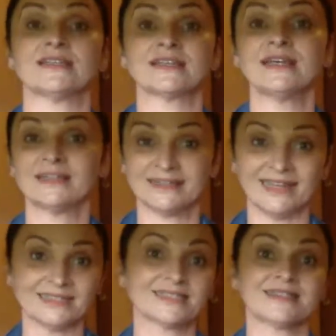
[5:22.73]
and
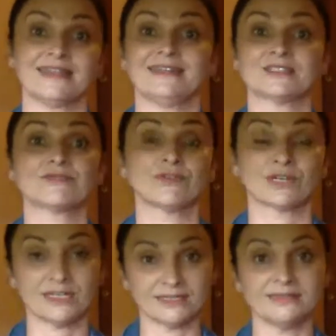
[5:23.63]
that stands
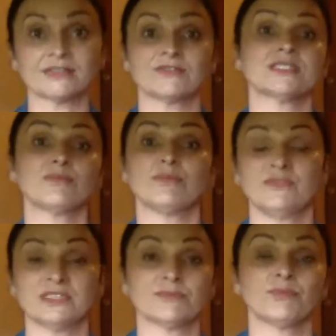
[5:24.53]
for a leader with
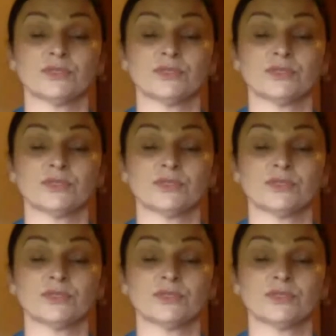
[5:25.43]
a